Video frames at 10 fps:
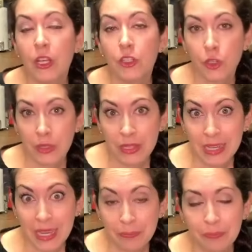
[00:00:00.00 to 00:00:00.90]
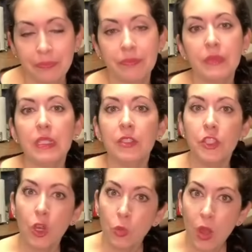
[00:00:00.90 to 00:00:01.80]
during the day.
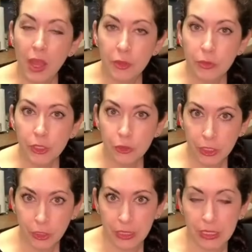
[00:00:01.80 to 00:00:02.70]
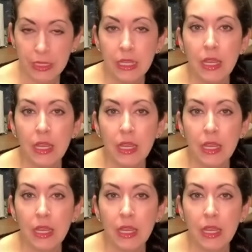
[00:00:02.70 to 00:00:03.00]
So other restrictions,